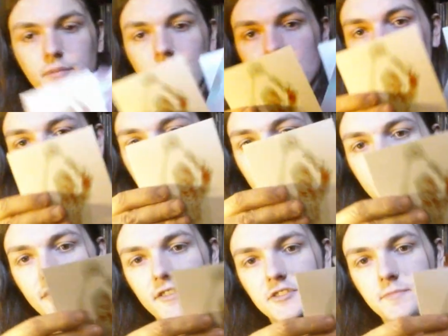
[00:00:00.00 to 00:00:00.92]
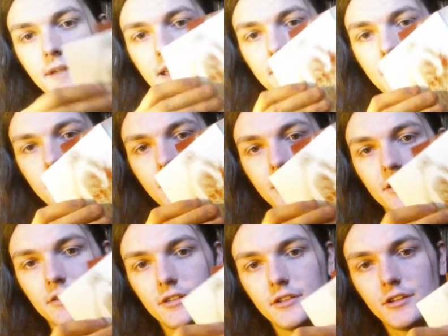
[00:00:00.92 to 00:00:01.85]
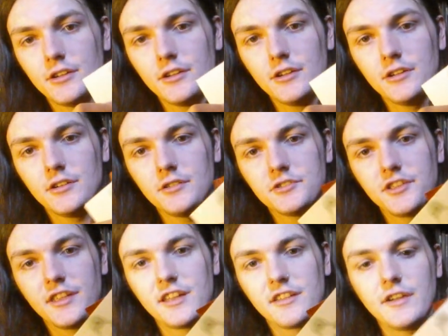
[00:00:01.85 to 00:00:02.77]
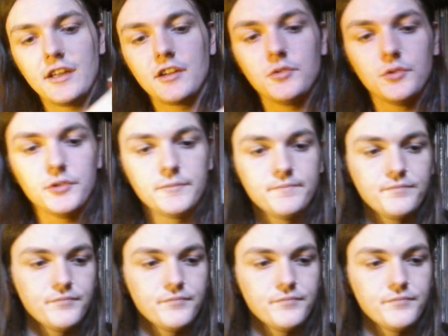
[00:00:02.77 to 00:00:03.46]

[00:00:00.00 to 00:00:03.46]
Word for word: postcards of each band member, which I think is very cool.